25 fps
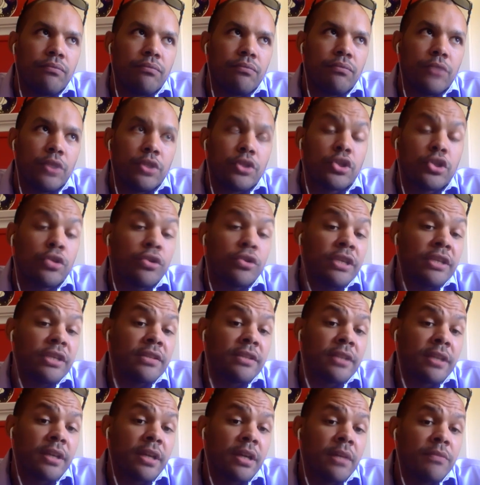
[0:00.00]
there's two things
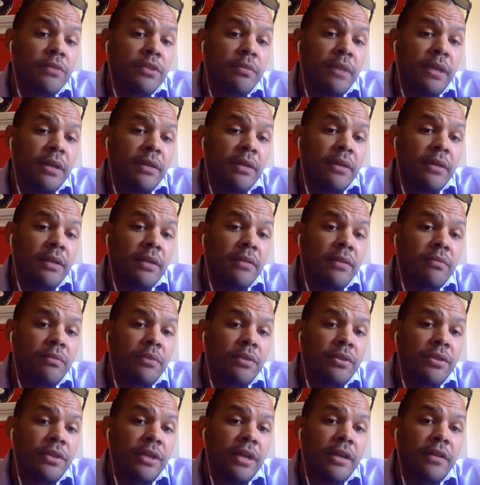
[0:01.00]
that come to mind
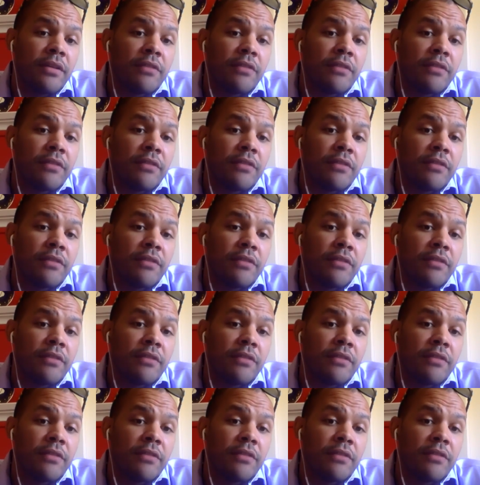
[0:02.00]
with that.